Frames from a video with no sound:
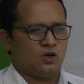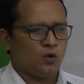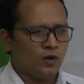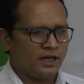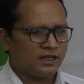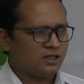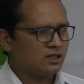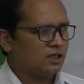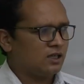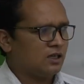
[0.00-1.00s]
When
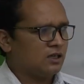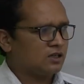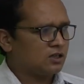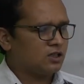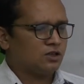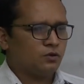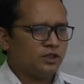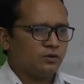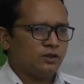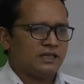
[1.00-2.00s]

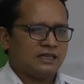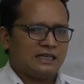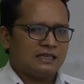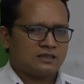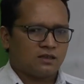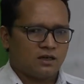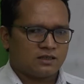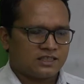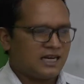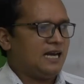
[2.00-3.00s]
we were a
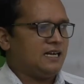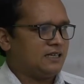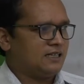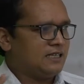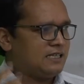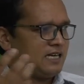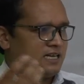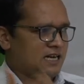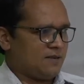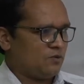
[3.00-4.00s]
child, in
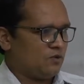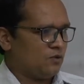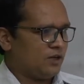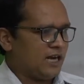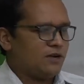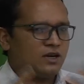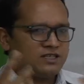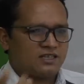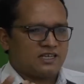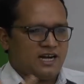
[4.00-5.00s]
that time, when I was
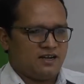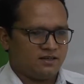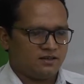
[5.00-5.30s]
a child,